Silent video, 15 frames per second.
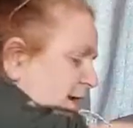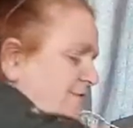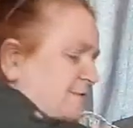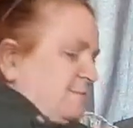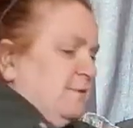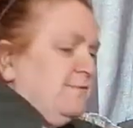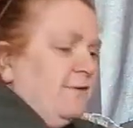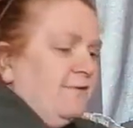to have
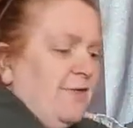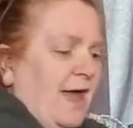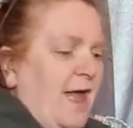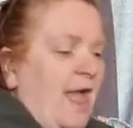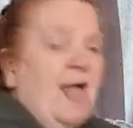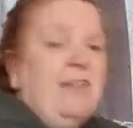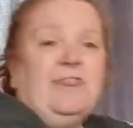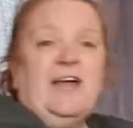to move off there,
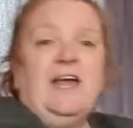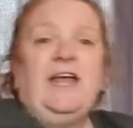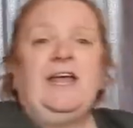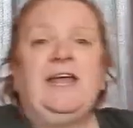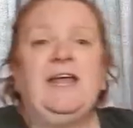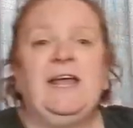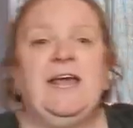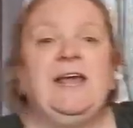but
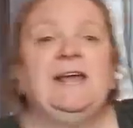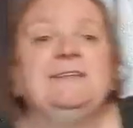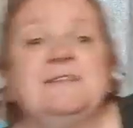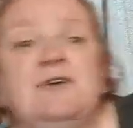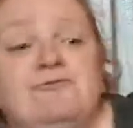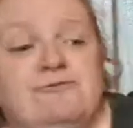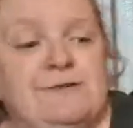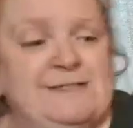he is
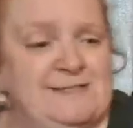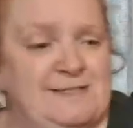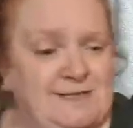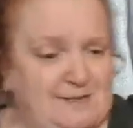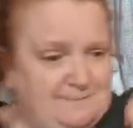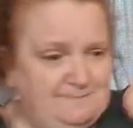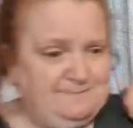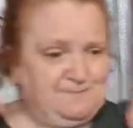
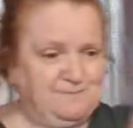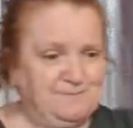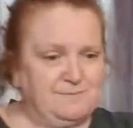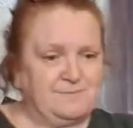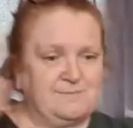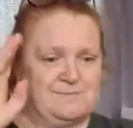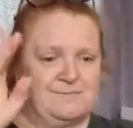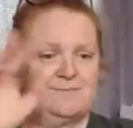risen.
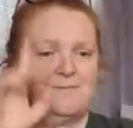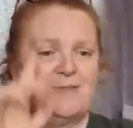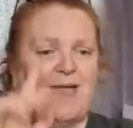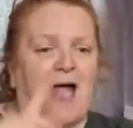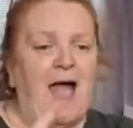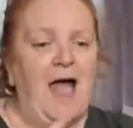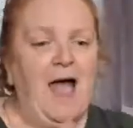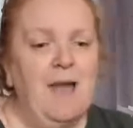
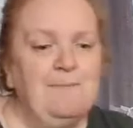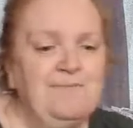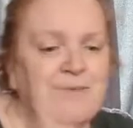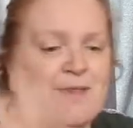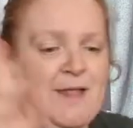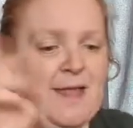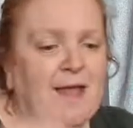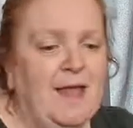Um,
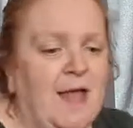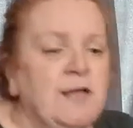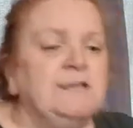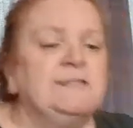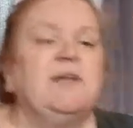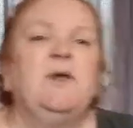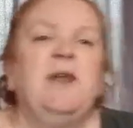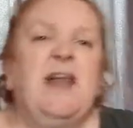
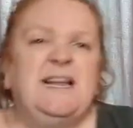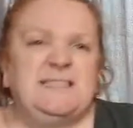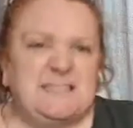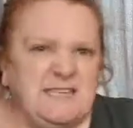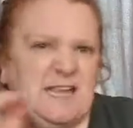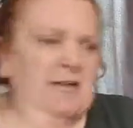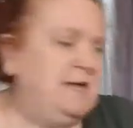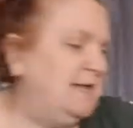so
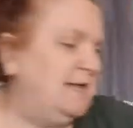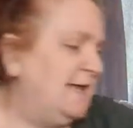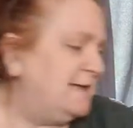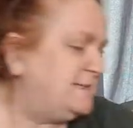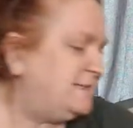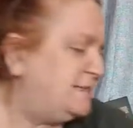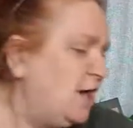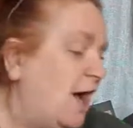let's uh,
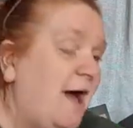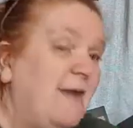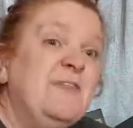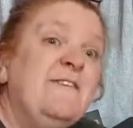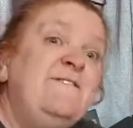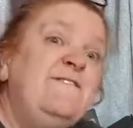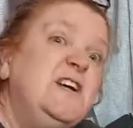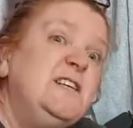let's start. And
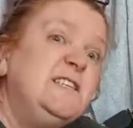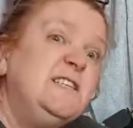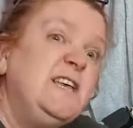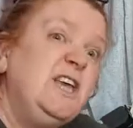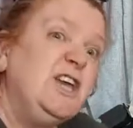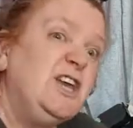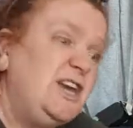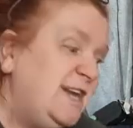the first thing
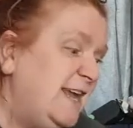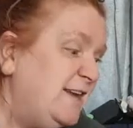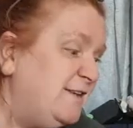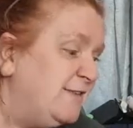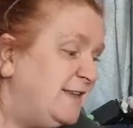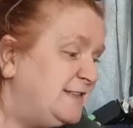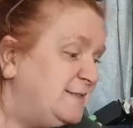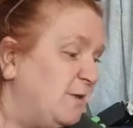you're going to need
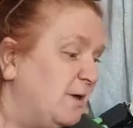for this